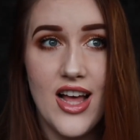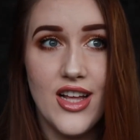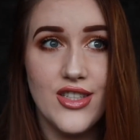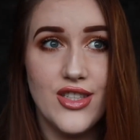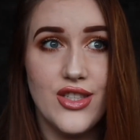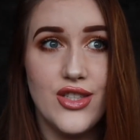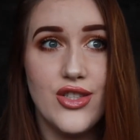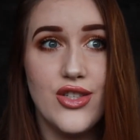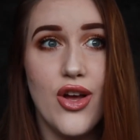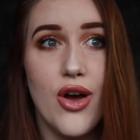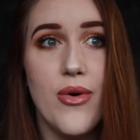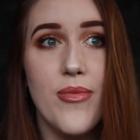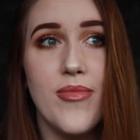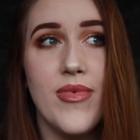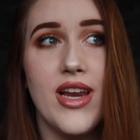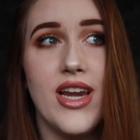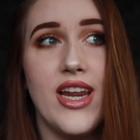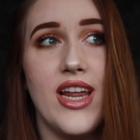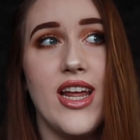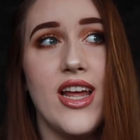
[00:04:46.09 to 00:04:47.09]
so
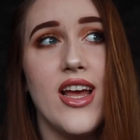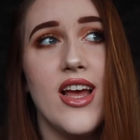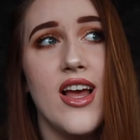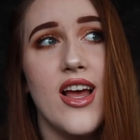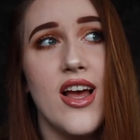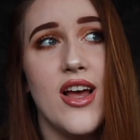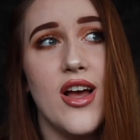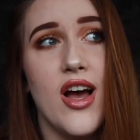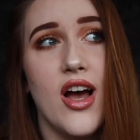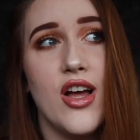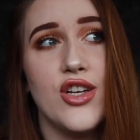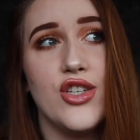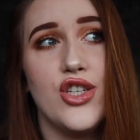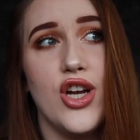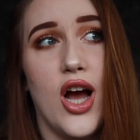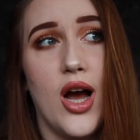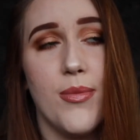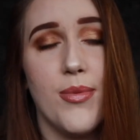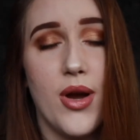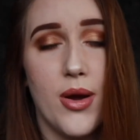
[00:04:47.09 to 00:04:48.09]
many
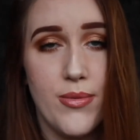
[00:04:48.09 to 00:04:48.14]
job